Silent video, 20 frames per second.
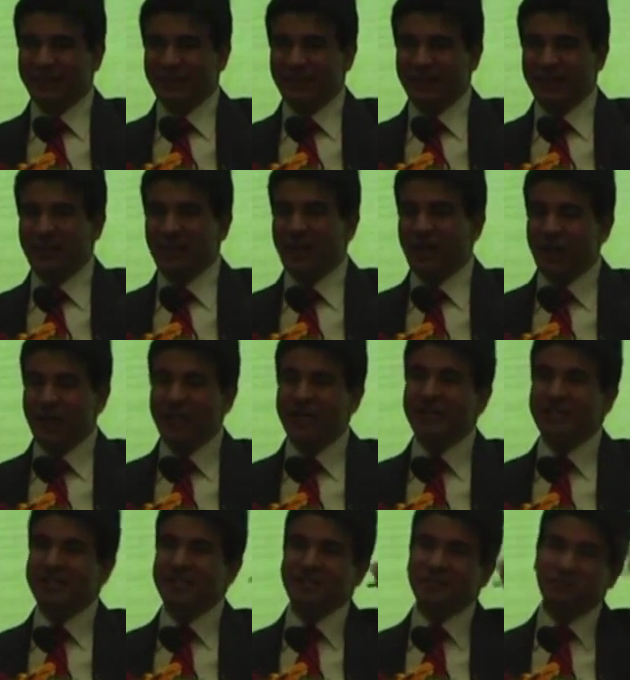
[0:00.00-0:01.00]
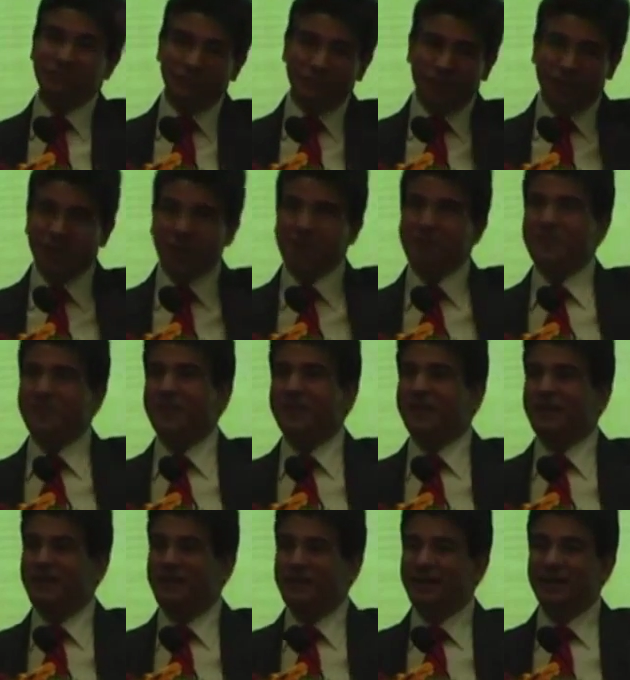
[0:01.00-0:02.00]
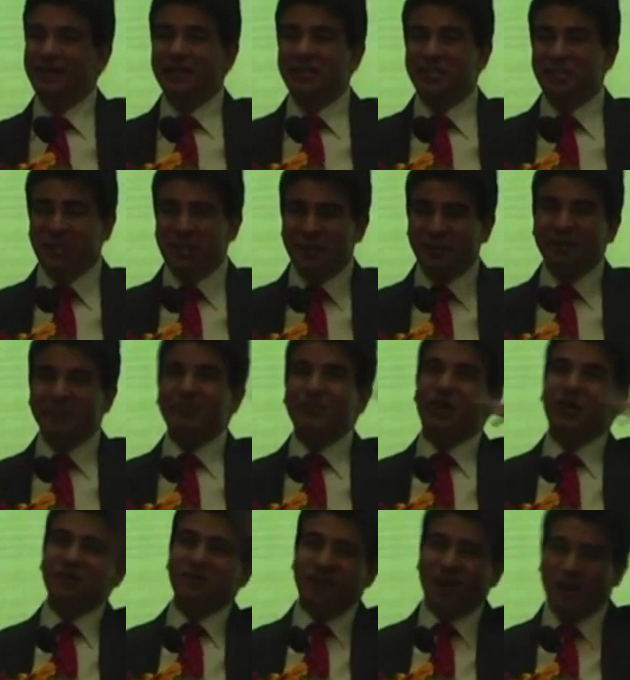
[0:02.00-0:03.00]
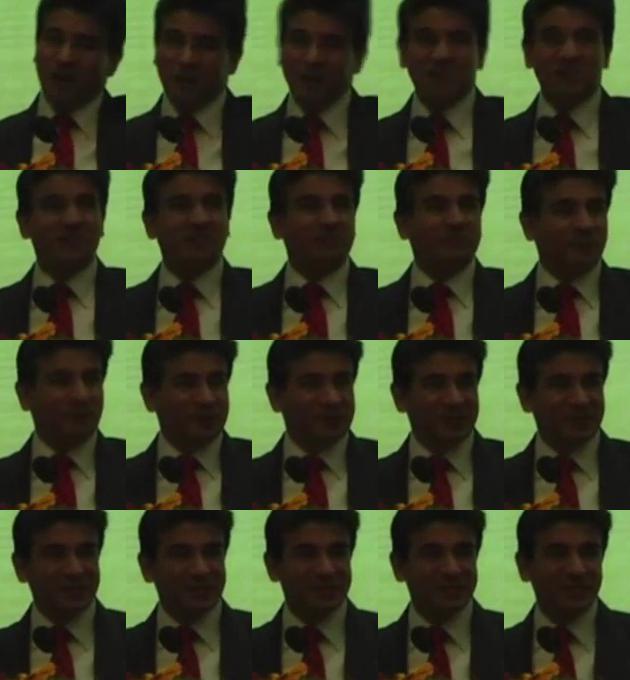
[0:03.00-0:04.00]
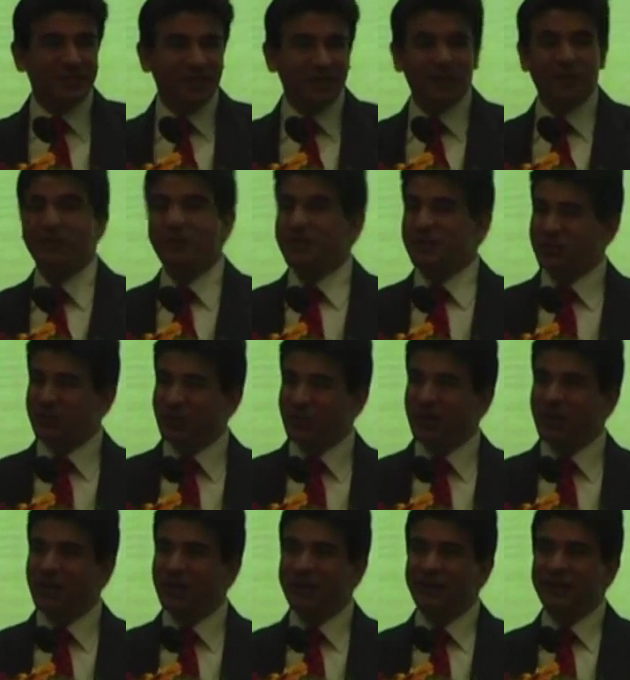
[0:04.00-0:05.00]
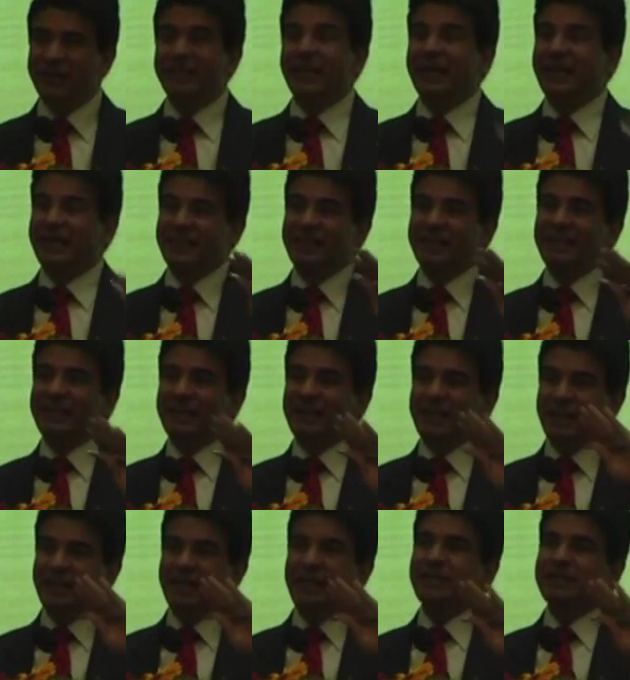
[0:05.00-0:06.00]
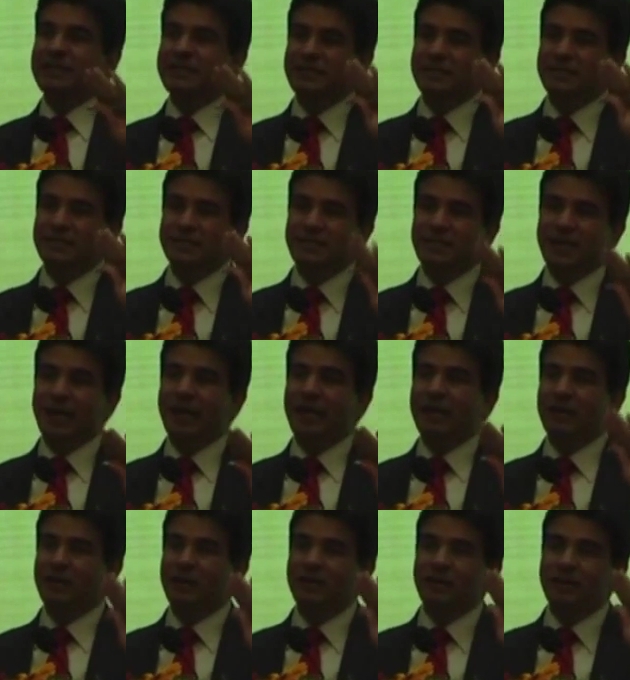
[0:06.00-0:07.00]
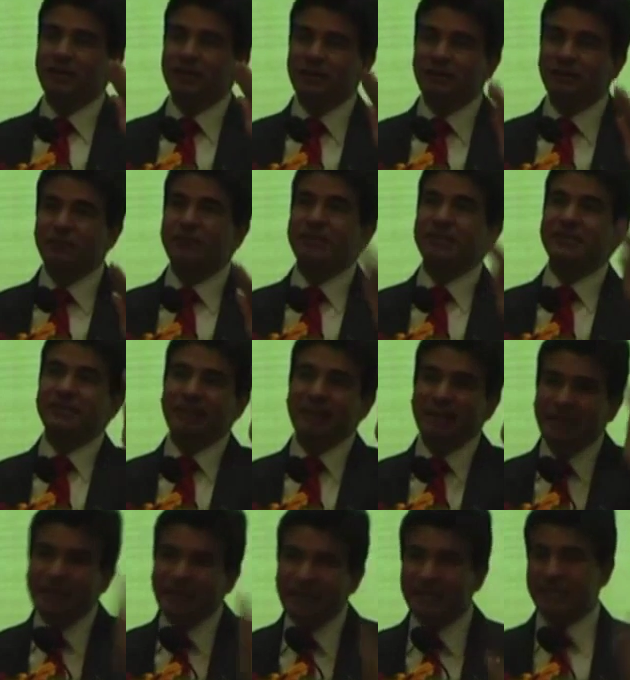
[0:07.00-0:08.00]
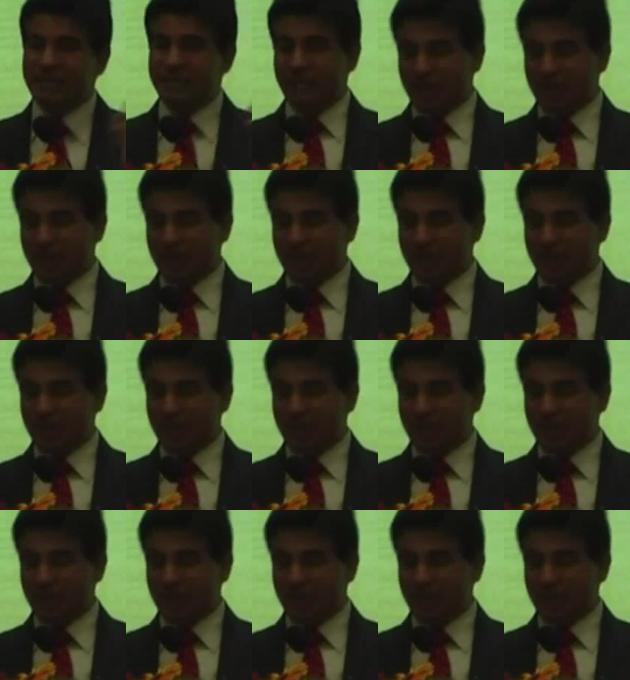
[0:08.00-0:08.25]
He got allegiance from the generals of the opposite forces to ensure that his side suffers the least